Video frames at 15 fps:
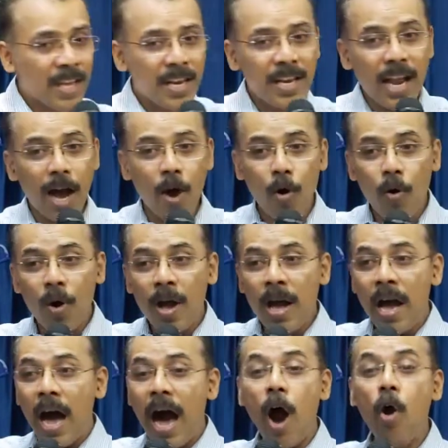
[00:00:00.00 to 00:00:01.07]
Now,
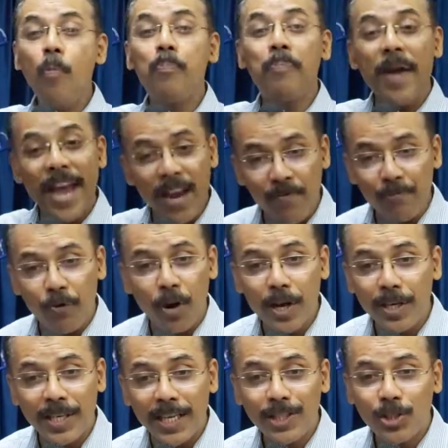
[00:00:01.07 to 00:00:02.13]
how painful
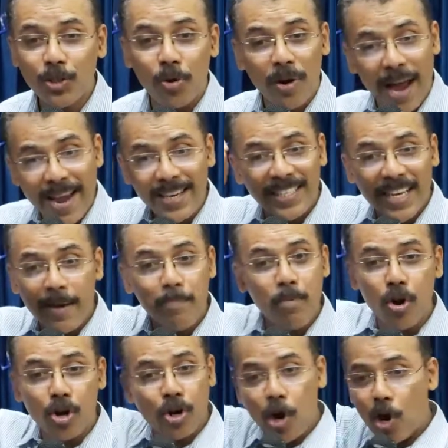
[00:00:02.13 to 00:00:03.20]
it is to write a
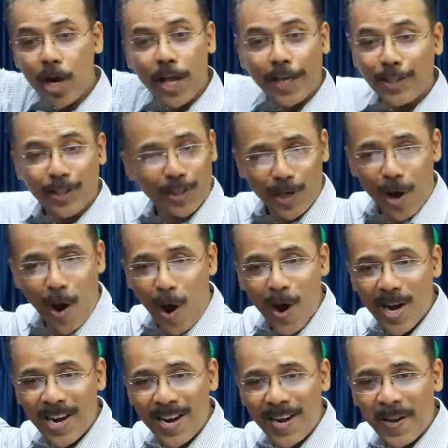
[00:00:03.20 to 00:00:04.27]
book on a
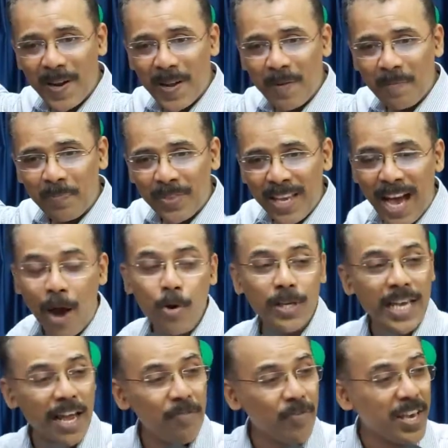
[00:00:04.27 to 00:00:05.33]
stone. How
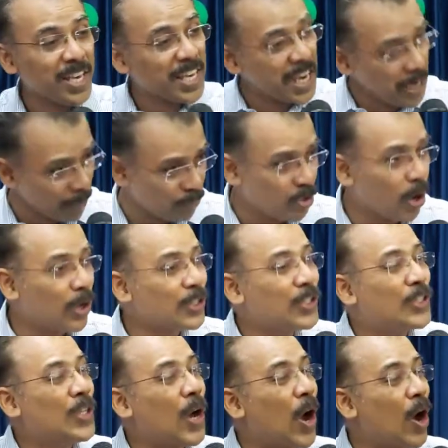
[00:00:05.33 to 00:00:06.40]
can we keep those
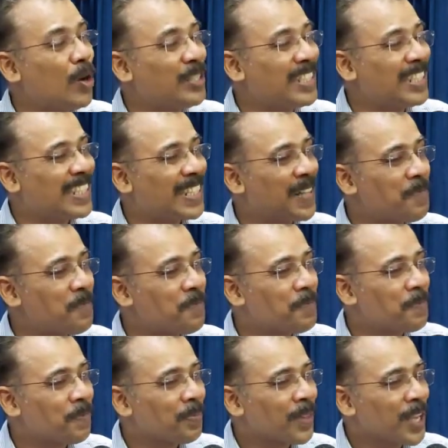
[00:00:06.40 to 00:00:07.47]
stones?
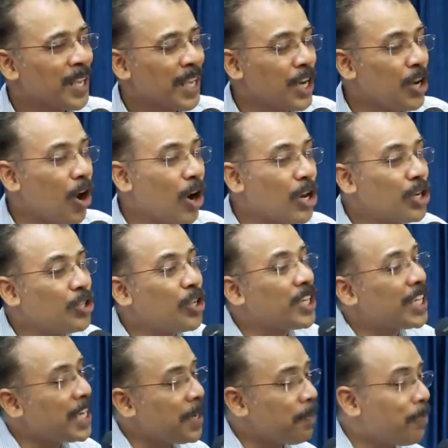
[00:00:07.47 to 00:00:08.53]
In order to
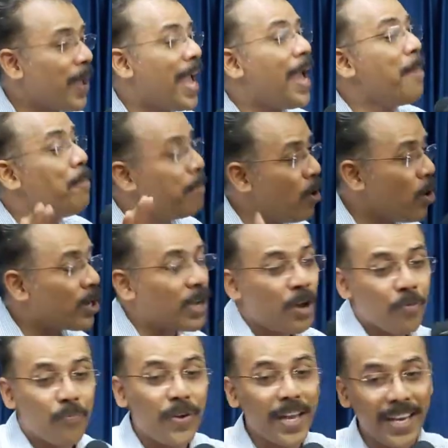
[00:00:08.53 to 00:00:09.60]
keep a
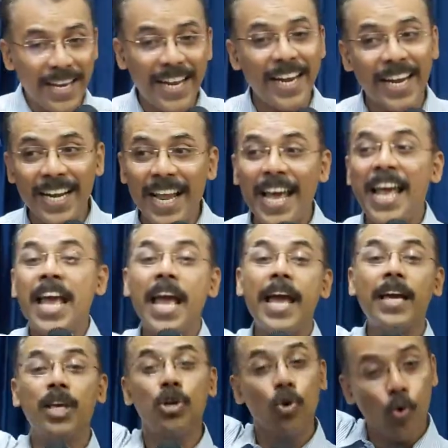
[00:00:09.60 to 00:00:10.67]
book, we need
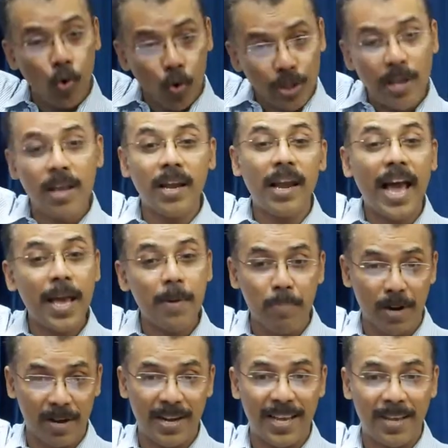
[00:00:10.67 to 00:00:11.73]
a huge
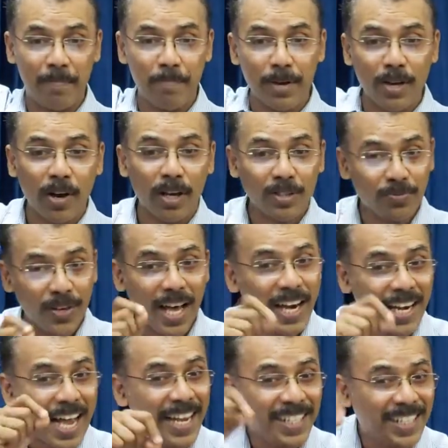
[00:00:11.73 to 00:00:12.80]
library, because we
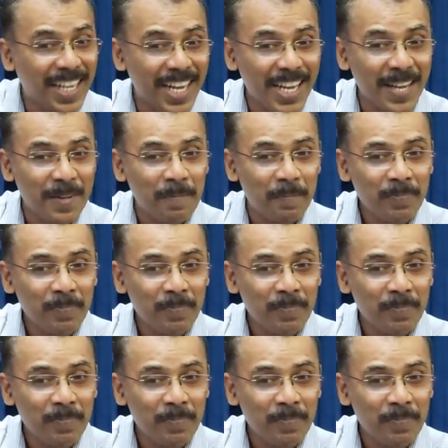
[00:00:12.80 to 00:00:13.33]
are writing